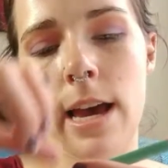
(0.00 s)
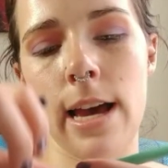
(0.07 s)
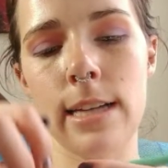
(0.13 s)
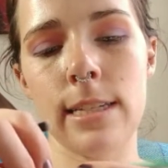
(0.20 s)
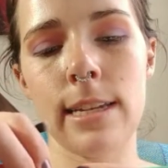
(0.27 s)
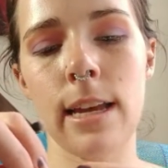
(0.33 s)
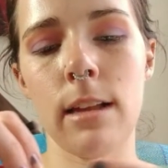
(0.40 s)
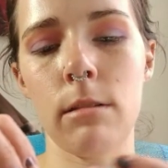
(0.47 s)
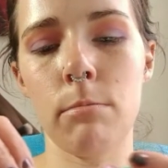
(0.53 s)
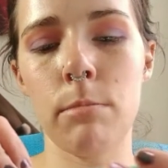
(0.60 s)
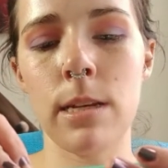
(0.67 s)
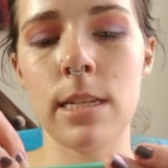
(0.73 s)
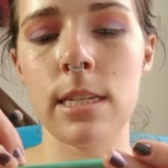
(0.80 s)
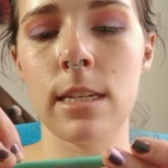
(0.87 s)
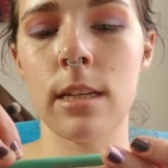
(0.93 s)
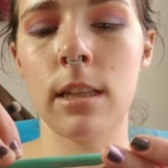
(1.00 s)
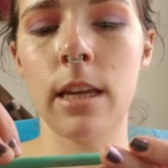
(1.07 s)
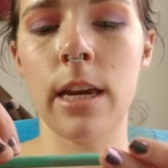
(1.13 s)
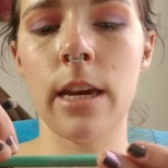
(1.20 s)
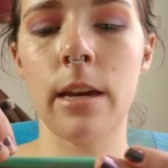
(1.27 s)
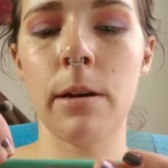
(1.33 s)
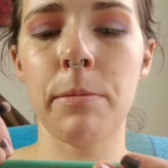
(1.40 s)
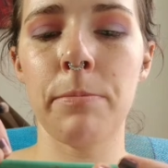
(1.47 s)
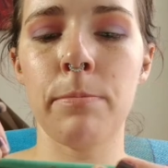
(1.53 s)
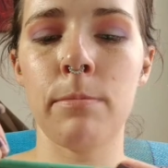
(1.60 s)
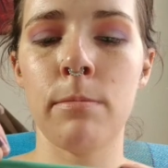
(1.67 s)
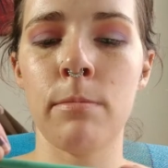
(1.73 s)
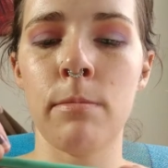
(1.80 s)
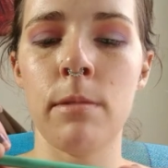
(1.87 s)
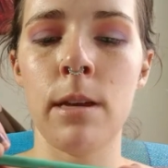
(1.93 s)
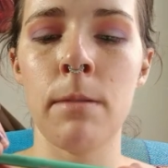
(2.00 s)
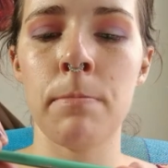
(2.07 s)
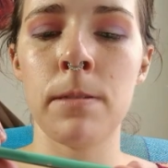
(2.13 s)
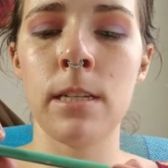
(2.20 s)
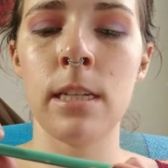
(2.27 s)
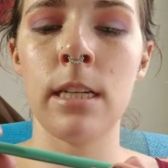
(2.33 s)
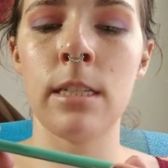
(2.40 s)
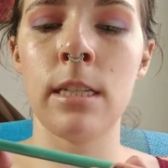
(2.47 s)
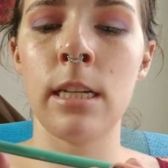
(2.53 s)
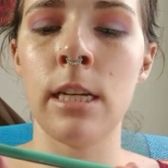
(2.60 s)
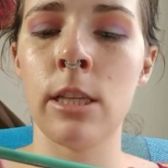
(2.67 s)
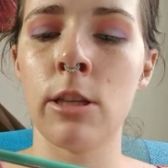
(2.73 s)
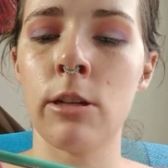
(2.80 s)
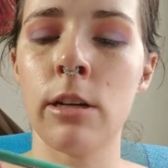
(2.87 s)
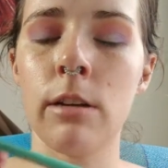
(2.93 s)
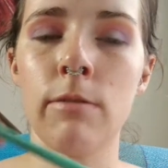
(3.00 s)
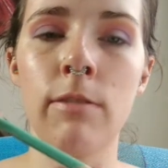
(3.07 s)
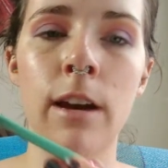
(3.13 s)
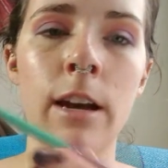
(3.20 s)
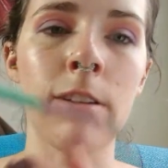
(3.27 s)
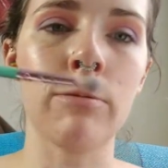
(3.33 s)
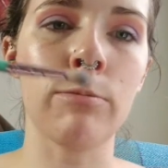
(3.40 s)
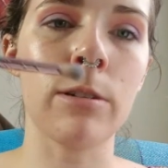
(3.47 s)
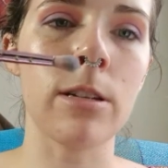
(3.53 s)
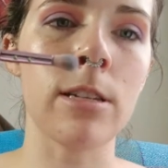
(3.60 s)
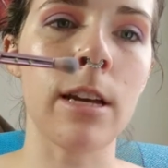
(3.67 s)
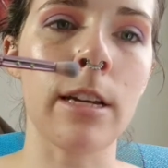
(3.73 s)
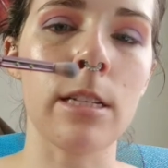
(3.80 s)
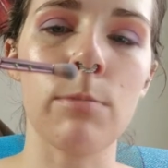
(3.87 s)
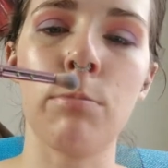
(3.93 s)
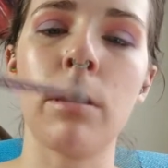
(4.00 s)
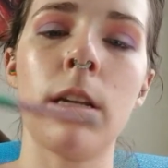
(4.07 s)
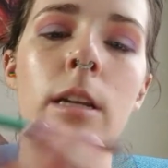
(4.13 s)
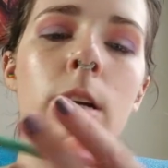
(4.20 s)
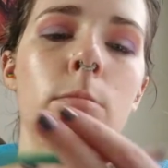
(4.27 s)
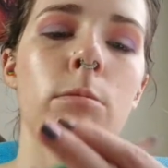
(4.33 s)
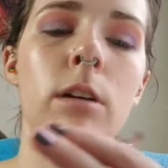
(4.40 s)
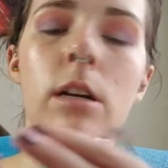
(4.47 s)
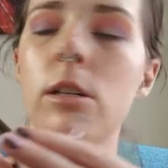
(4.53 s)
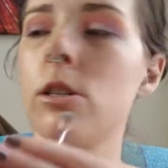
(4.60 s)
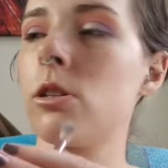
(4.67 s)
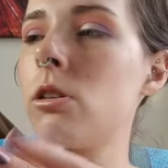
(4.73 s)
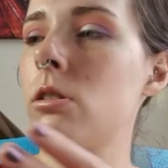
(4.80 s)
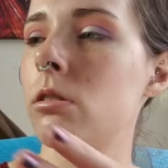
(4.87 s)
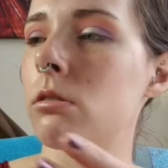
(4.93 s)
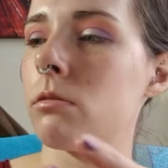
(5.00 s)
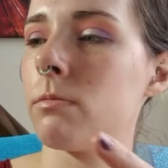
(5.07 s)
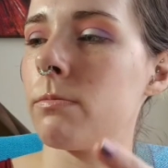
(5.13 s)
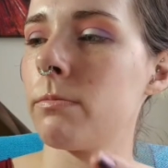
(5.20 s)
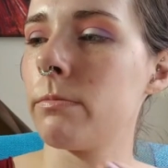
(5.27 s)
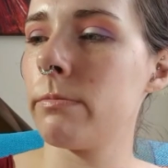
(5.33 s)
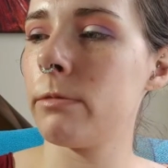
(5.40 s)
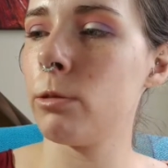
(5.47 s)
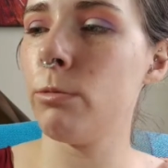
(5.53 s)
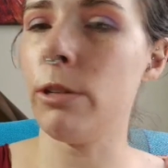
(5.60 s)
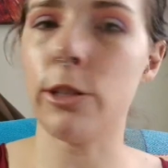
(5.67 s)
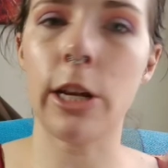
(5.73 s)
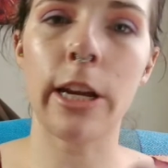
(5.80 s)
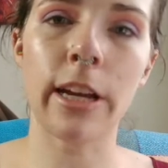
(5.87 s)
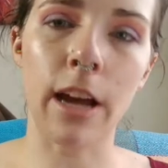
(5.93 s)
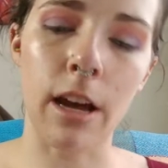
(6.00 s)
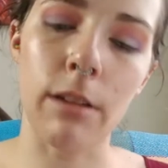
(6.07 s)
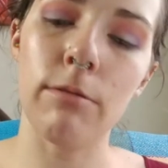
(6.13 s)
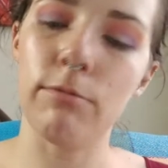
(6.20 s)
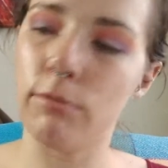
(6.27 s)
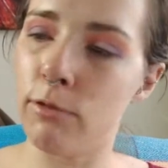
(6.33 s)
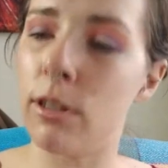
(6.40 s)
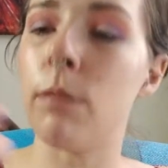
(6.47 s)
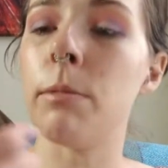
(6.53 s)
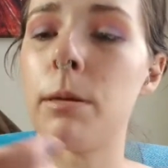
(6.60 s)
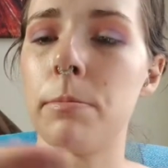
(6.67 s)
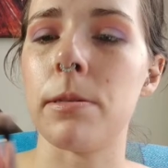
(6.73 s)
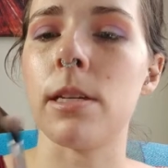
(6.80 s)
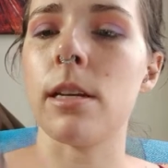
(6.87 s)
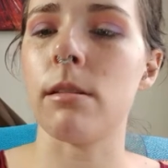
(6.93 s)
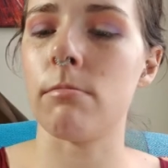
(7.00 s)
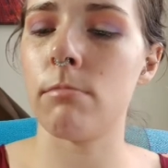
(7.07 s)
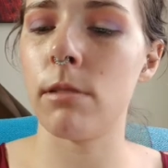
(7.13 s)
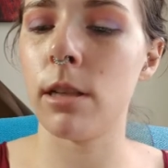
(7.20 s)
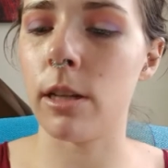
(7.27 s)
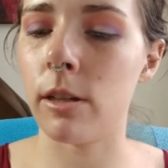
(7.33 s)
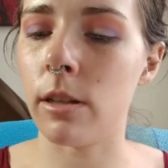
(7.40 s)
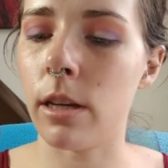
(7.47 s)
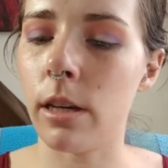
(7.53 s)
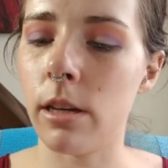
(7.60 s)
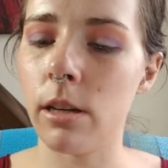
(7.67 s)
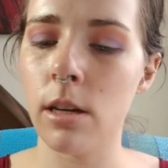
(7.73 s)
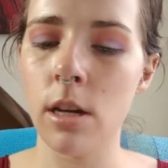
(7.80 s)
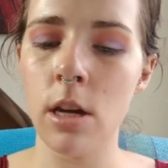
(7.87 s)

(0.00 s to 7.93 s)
SL Miss Glam Ipsy T35 Precise Blending Brush, which I got from Ipsy, clearly.